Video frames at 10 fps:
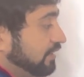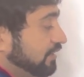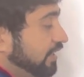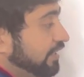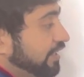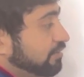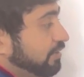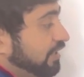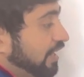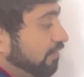their
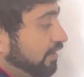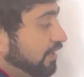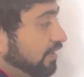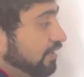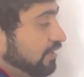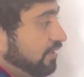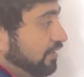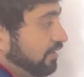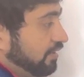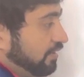engagement level
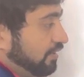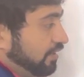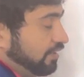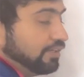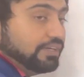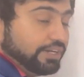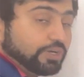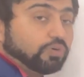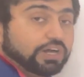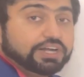
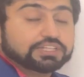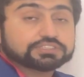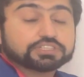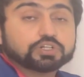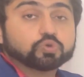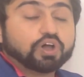required us to